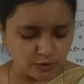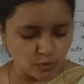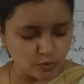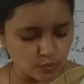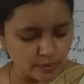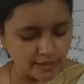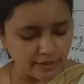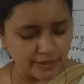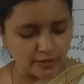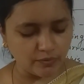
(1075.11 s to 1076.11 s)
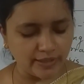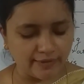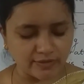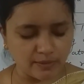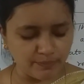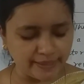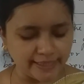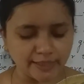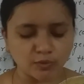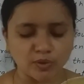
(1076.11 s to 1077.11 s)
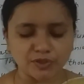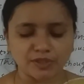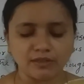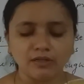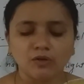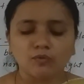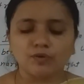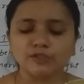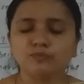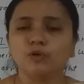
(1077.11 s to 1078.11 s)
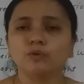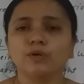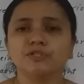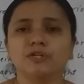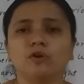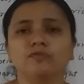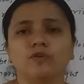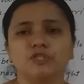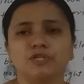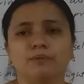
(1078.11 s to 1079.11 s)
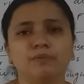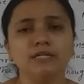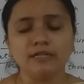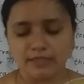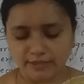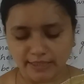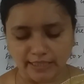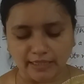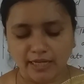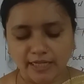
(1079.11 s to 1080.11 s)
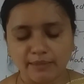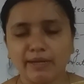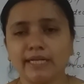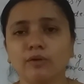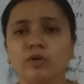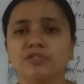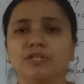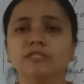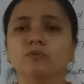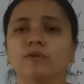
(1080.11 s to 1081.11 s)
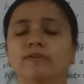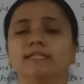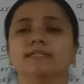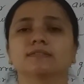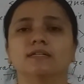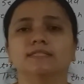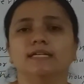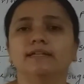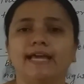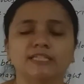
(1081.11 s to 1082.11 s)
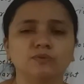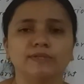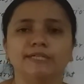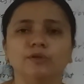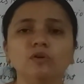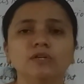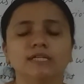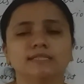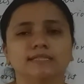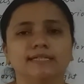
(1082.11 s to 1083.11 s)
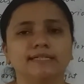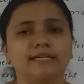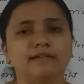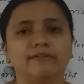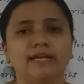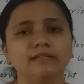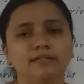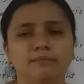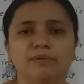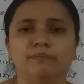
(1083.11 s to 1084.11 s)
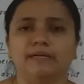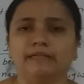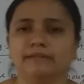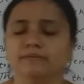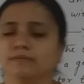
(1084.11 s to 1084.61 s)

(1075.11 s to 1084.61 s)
So student, here we have completed first 4 question of question number C. Remaining questions we will discuss in next video. Till then, take care and bye bye.